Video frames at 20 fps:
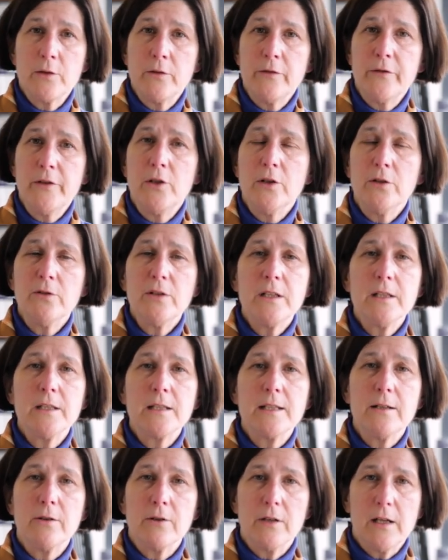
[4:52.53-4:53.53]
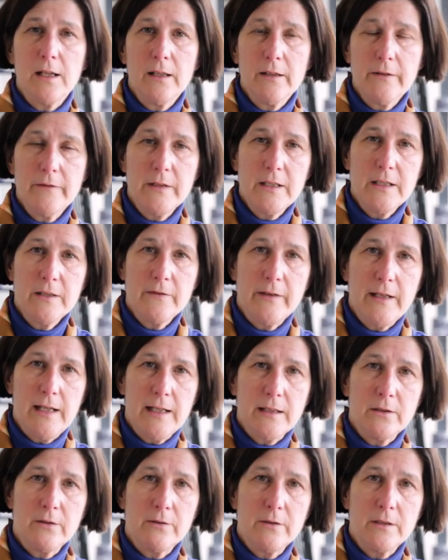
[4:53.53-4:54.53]
So if you don't consider all of these
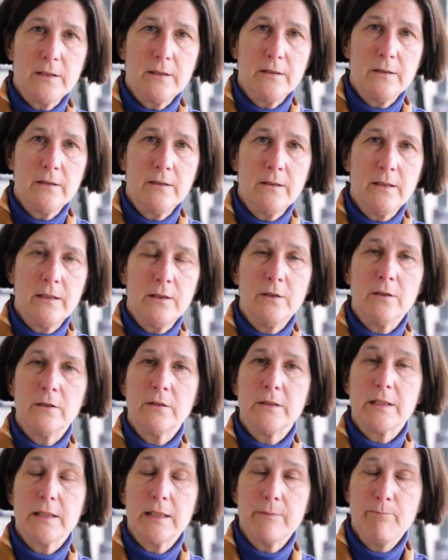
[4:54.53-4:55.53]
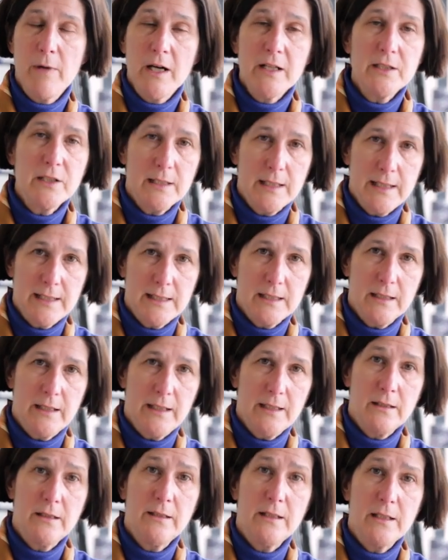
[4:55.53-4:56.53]
factors, then it's much less
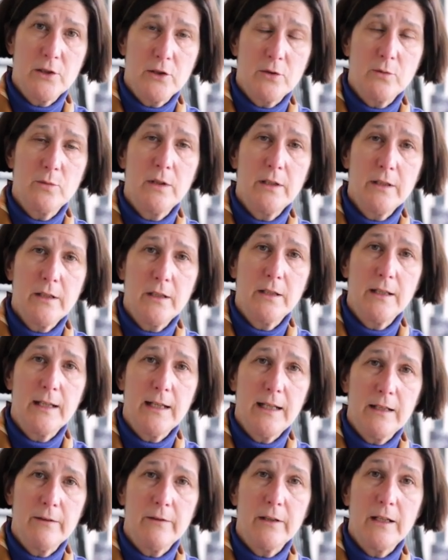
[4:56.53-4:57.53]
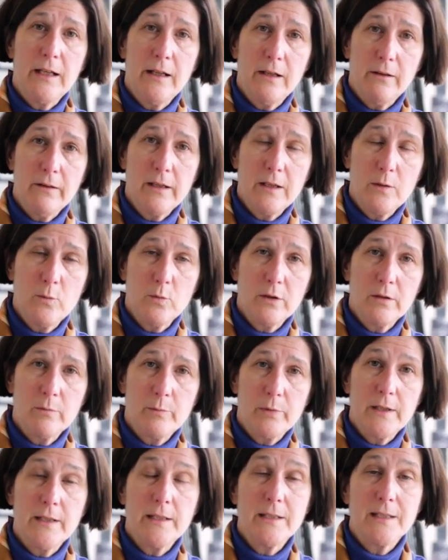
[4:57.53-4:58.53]
likely that you're really going to have a healthy
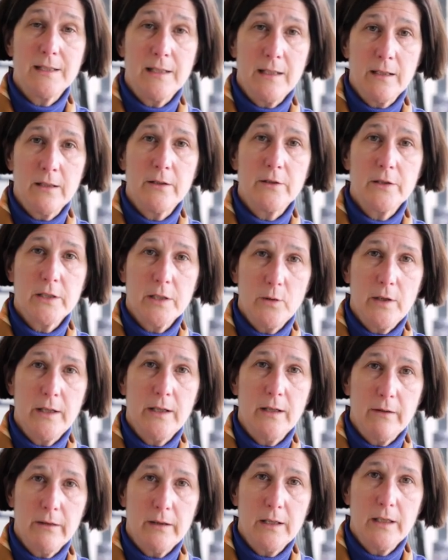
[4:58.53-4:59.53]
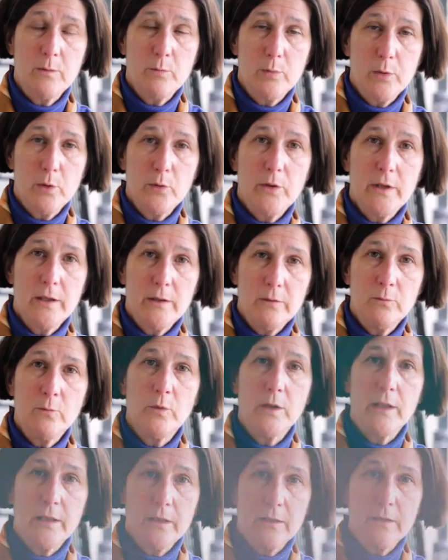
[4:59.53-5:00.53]
workplace and also a healthy employee
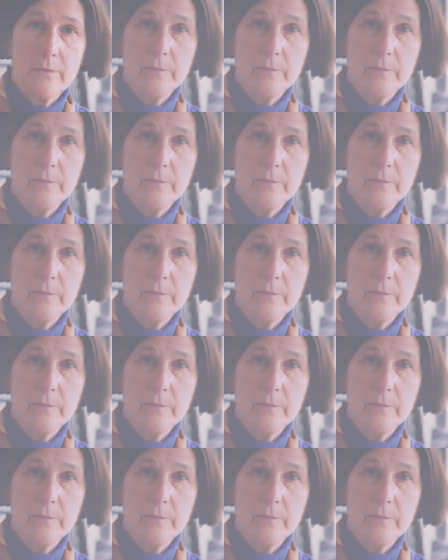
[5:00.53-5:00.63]
when it